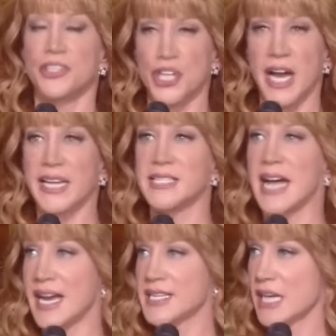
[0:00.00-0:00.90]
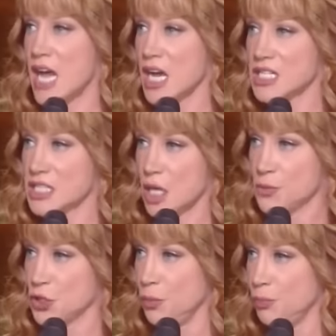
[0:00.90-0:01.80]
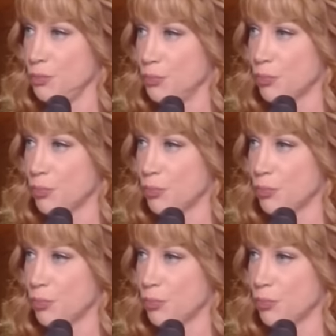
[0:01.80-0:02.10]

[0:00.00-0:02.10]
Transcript: the giant ice cock sculpture.